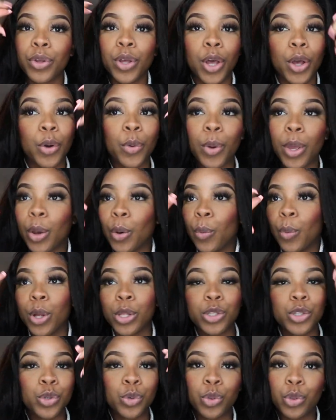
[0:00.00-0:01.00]
A quick
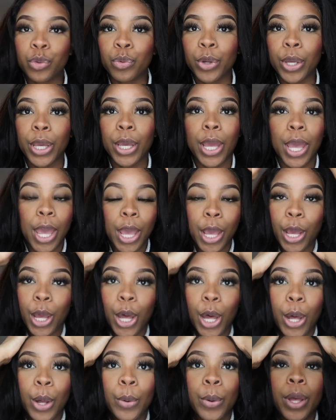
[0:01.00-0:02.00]
1, 2, 3 and
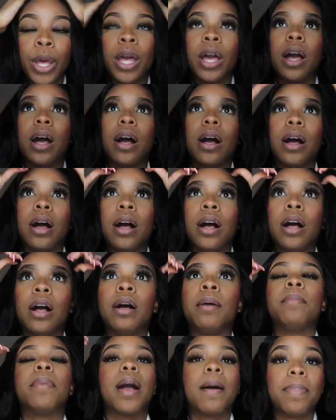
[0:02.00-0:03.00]
go.
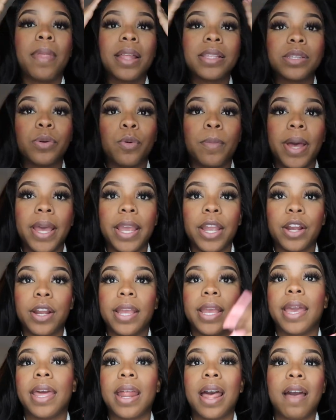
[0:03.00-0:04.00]
I'm not doing my hair
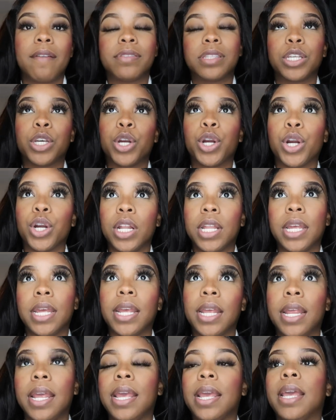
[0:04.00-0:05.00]
yet. I have to curl
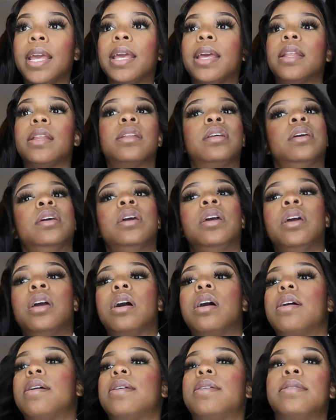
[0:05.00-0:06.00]
it and
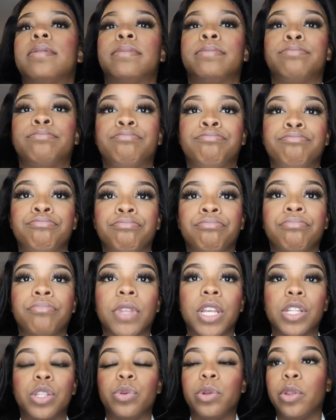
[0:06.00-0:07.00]

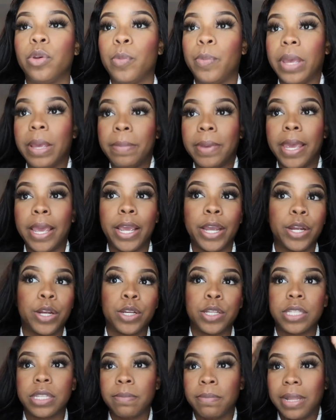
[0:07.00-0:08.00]
do a little baby
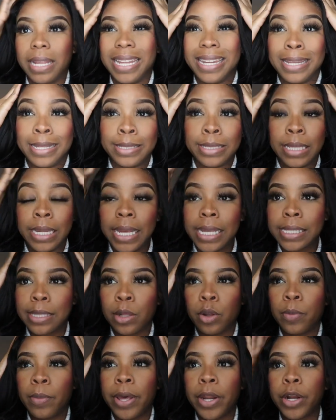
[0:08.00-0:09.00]
hairs and blend this lace a
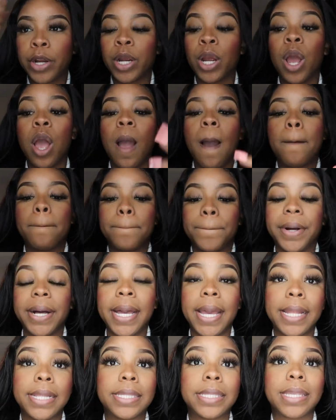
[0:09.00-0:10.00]
little better,
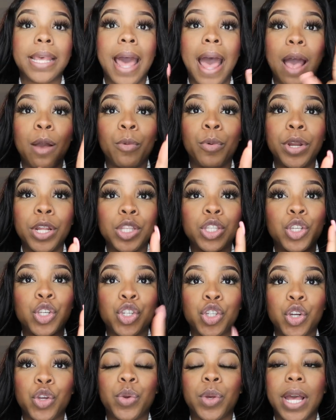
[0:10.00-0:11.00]
but I wanted to
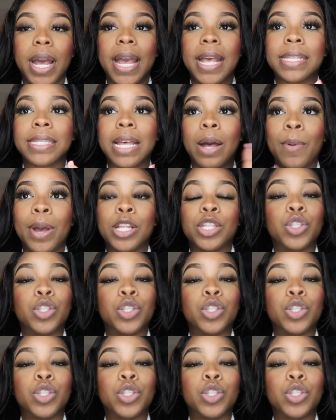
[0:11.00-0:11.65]
show you guys how I